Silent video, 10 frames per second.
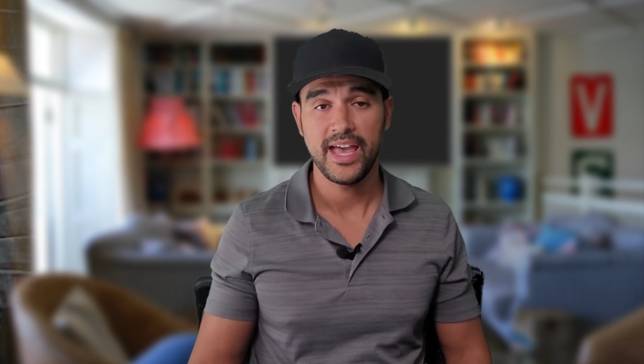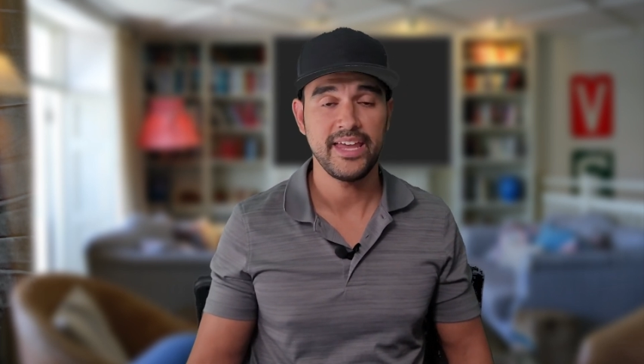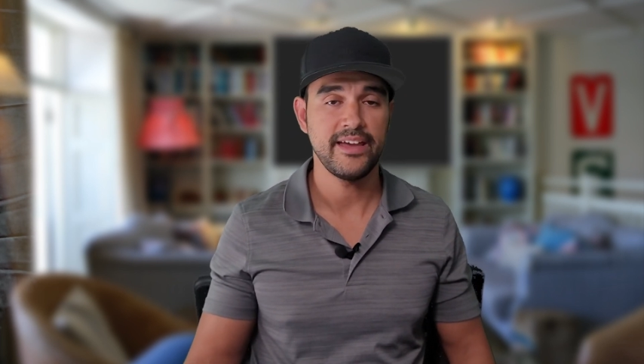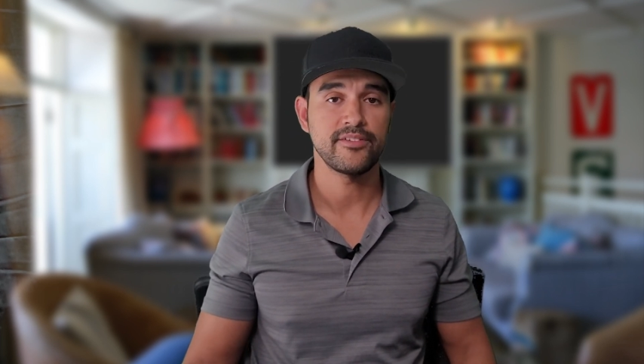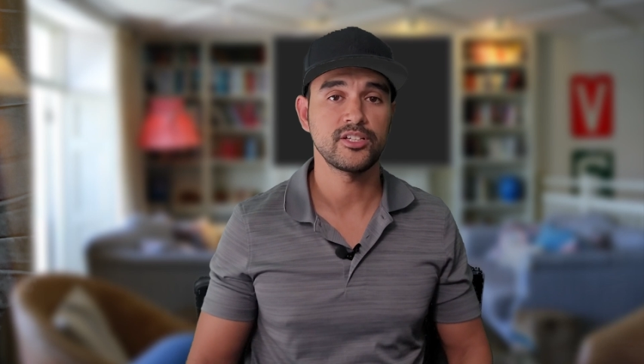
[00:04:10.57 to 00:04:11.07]

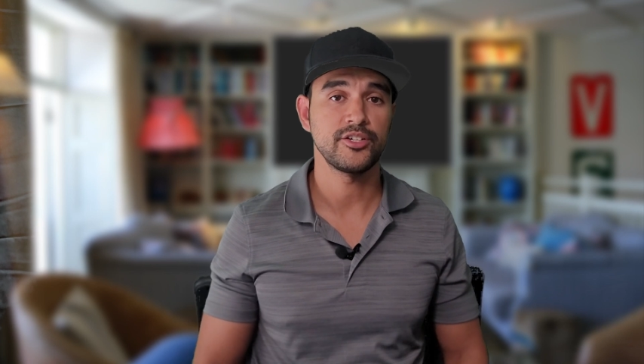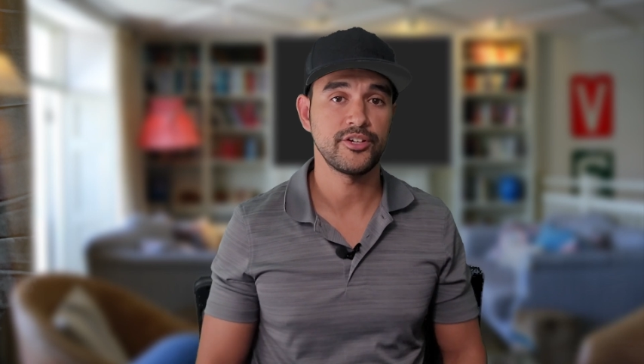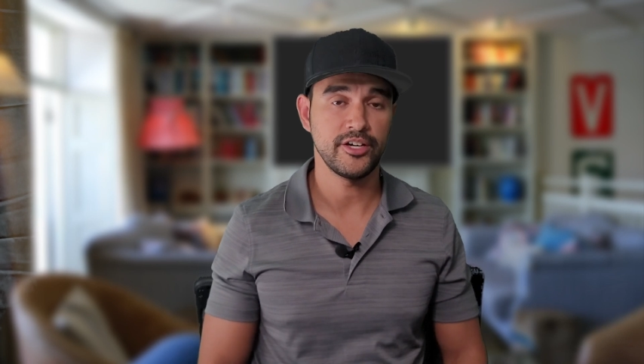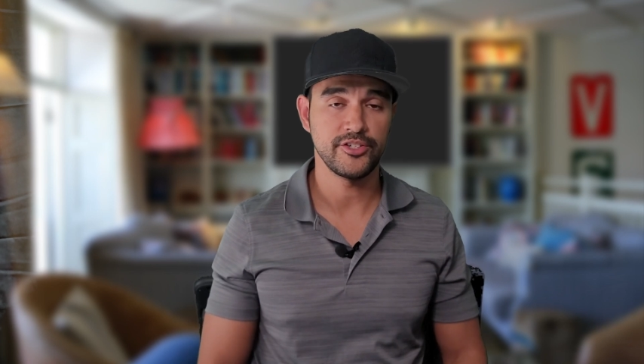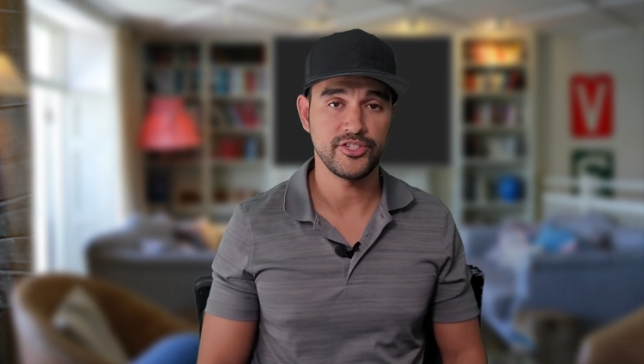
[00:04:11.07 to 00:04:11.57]
and have a
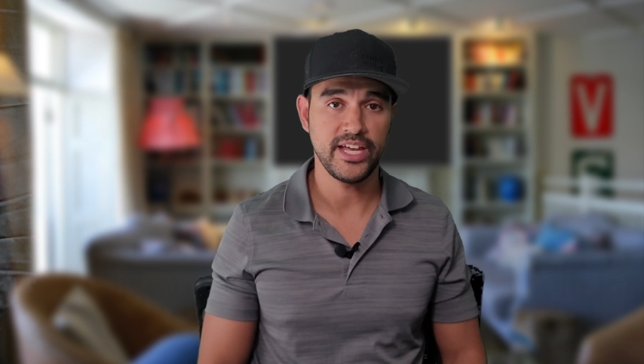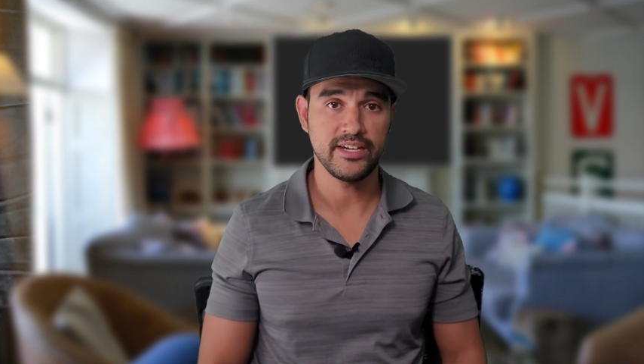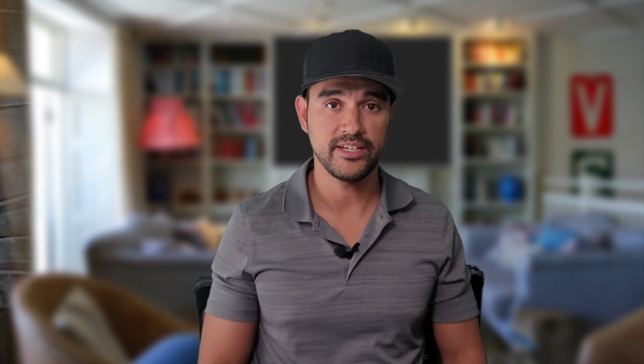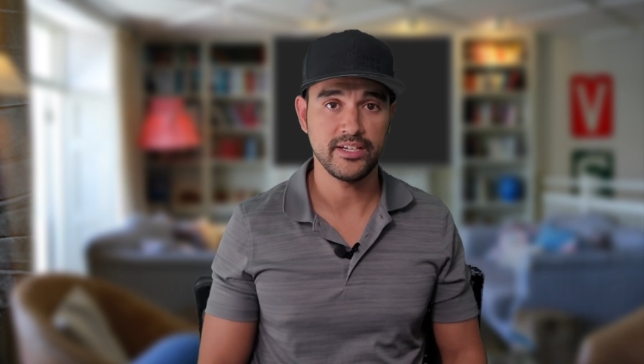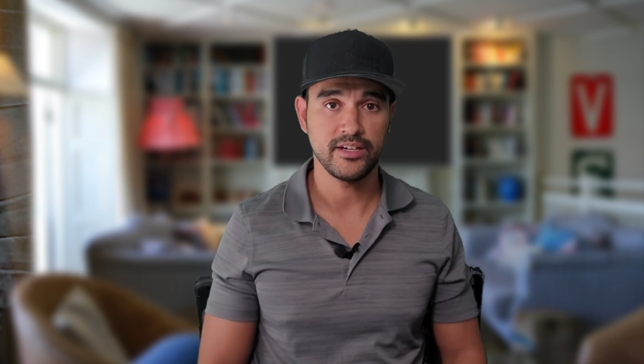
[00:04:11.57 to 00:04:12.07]
clear
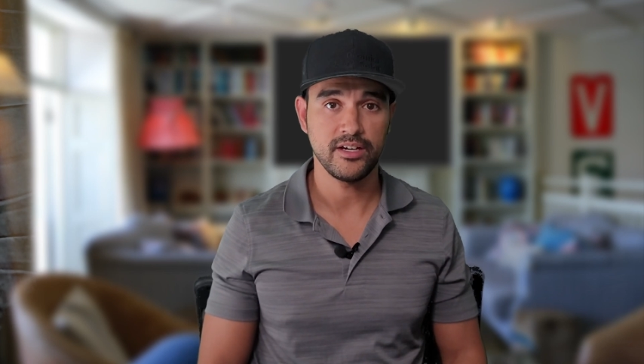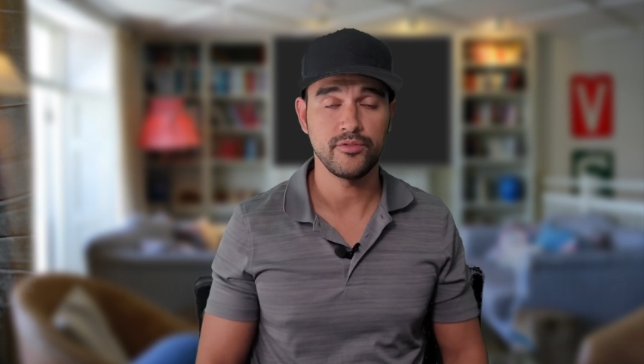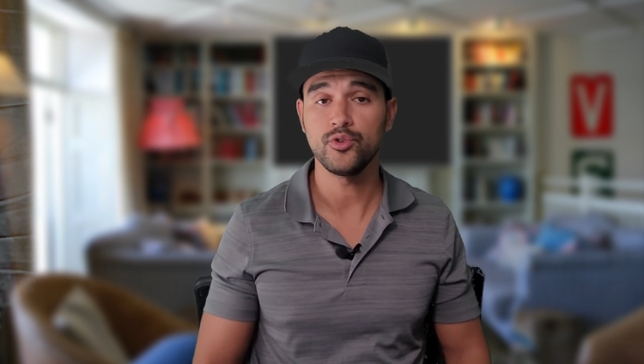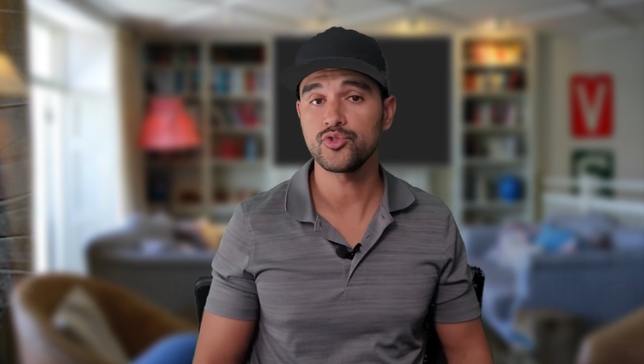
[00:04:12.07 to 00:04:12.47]
understanding of who's